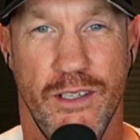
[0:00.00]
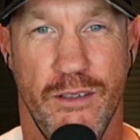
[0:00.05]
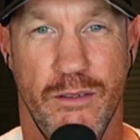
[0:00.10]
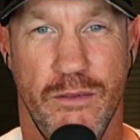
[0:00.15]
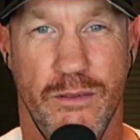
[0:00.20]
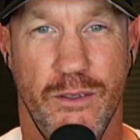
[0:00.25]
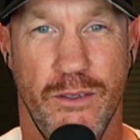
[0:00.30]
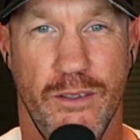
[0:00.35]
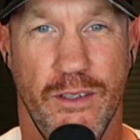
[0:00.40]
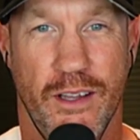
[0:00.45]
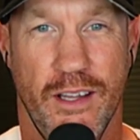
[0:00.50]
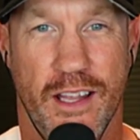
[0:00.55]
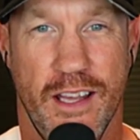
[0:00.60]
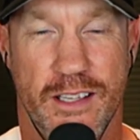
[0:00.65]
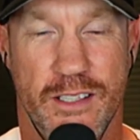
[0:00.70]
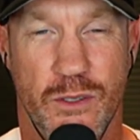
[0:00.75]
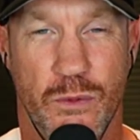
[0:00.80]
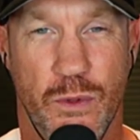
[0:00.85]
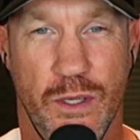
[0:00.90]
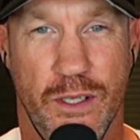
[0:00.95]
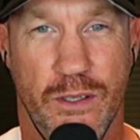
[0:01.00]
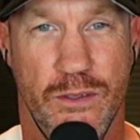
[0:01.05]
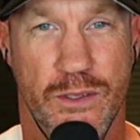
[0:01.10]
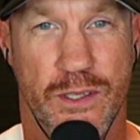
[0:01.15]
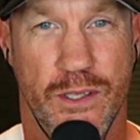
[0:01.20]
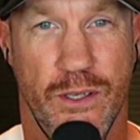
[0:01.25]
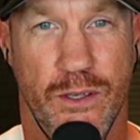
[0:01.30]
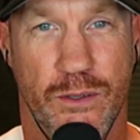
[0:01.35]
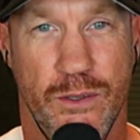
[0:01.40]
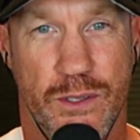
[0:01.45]
for the last week or
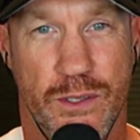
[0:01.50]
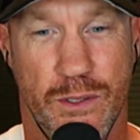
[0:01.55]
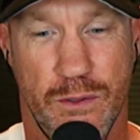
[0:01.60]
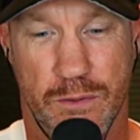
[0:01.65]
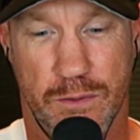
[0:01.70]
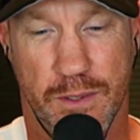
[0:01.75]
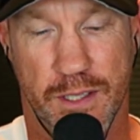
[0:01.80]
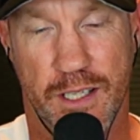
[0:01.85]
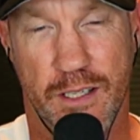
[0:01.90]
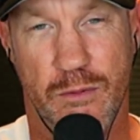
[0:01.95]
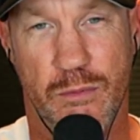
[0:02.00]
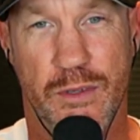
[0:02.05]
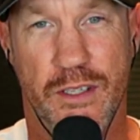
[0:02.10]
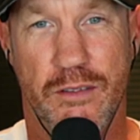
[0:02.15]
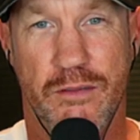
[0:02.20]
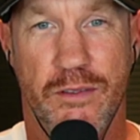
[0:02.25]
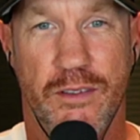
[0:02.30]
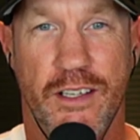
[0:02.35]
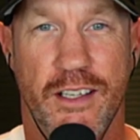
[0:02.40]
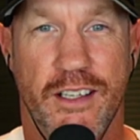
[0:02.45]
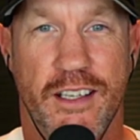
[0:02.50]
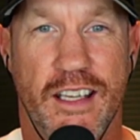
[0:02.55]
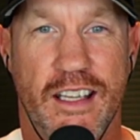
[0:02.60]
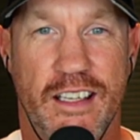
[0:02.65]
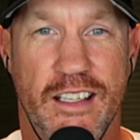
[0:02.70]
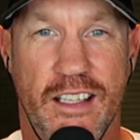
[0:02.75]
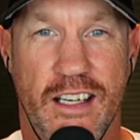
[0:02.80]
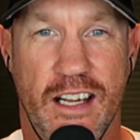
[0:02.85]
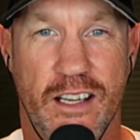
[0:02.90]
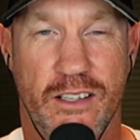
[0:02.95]
so forgive me for not
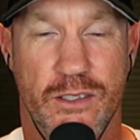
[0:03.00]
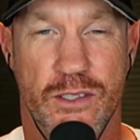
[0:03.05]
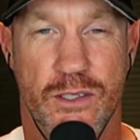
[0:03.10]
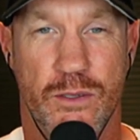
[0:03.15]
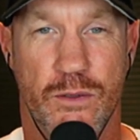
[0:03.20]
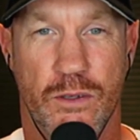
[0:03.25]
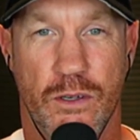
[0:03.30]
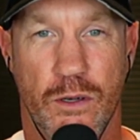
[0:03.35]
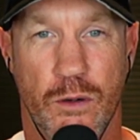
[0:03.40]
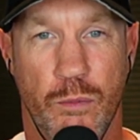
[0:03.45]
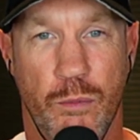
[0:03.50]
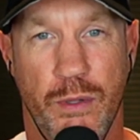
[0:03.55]
getting it out sooner.